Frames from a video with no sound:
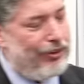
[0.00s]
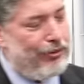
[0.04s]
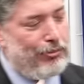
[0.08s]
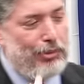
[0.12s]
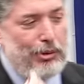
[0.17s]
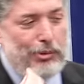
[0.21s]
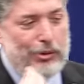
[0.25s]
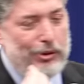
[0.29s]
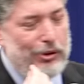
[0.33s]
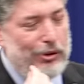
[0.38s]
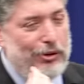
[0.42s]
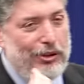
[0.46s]

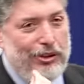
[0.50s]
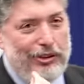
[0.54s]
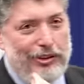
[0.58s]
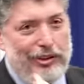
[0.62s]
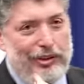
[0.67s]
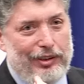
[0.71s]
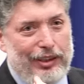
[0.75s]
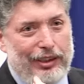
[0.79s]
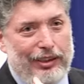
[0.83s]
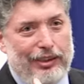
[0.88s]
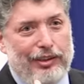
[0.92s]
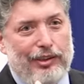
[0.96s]
People don't
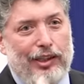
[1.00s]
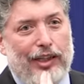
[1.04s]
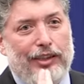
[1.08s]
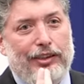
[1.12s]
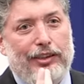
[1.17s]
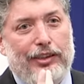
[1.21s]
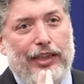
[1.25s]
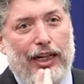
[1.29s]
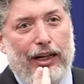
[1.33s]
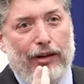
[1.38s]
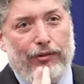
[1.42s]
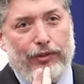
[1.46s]
understand this.
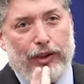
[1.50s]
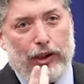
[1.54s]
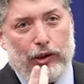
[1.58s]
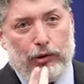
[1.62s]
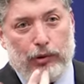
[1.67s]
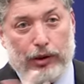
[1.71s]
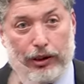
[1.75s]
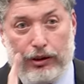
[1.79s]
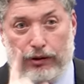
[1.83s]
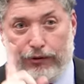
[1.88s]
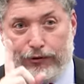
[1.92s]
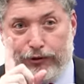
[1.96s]
Isaiah
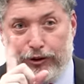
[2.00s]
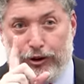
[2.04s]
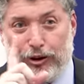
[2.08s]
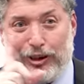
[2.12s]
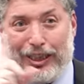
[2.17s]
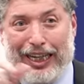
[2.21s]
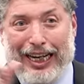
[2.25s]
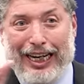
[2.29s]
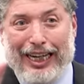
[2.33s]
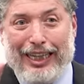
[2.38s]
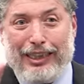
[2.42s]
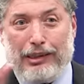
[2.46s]
53, the first
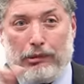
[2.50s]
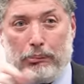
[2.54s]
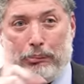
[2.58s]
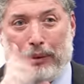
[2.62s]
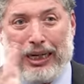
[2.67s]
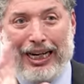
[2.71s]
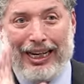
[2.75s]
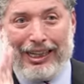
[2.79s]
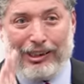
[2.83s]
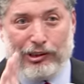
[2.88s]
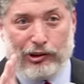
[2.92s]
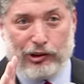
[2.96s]
eight
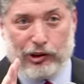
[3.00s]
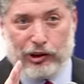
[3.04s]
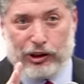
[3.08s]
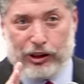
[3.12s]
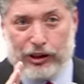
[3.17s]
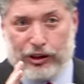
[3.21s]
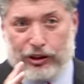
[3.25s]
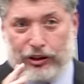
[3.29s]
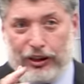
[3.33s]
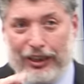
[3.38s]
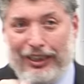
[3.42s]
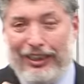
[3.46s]

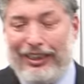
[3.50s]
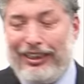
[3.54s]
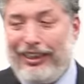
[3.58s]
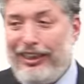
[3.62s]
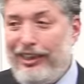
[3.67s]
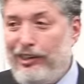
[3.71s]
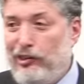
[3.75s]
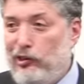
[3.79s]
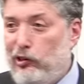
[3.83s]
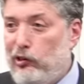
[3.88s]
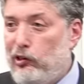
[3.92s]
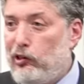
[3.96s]
passages,
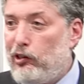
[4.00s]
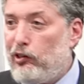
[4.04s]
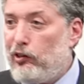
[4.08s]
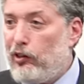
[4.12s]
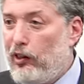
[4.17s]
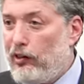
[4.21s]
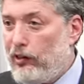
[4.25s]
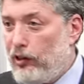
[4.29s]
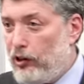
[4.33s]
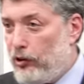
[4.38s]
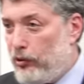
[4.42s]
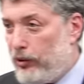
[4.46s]
is a
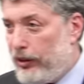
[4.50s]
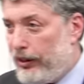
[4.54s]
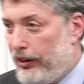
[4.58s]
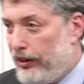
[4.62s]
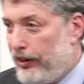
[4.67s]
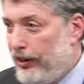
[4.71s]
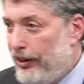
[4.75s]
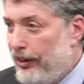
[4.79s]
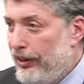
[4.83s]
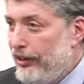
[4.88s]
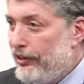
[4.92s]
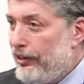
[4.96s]
soliloquy.
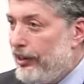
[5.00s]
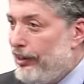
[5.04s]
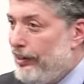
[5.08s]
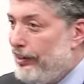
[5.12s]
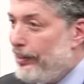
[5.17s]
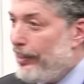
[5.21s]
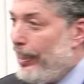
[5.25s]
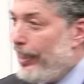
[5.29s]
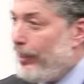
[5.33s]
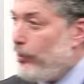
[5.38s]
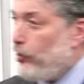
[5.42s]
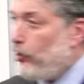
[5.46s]
The
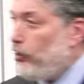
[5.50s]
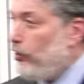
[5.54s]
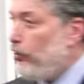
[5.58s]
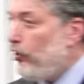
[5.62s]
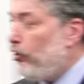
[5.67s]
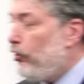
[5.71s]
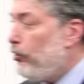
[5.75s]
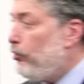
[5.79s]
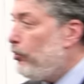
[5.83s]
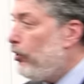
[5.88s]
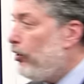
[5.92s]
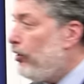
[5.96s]
nations of
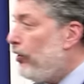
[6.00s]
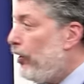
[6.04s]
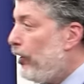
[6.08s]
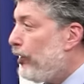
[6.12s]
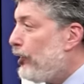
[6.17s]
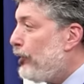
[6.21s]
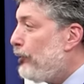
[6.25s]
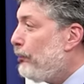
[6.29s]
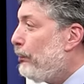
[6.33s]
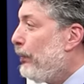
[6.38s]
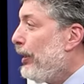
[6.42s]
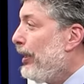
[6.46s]
the world are
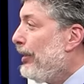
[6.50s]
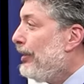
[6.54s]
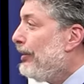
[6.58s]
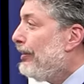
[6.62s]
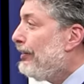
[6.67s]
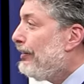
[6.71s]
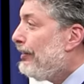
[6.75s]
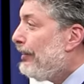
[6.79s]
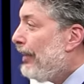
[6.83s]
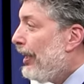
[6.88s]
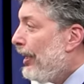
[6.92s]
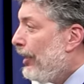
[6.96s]
speaking
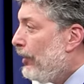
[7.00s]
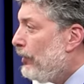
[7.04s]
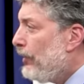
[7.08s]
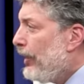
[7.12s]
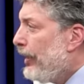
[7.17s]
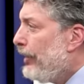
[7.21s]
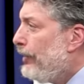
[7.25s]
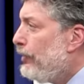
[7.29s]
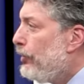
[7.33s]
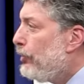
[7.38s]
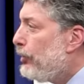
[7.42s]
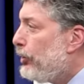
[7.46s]
aloud
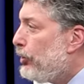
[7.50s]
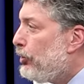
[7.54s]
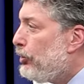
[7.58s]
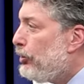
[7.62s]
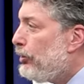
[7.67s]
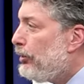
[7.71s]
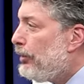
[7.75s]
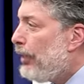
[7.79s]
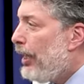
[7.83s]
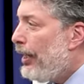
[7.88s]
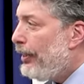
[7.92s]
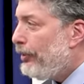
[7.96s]
in their
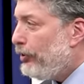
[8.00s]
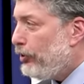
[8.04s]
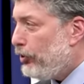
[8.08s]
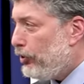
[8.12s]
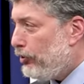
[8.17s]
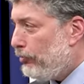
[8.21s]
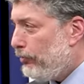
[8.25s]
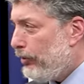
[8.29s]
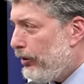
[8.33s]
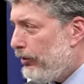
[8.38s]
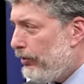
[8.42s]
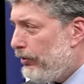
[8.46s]

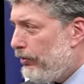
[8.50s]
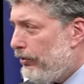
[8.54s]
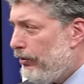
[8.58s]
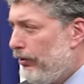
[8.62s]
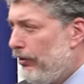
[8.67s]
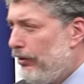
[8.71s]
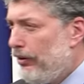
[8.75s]
astonishment.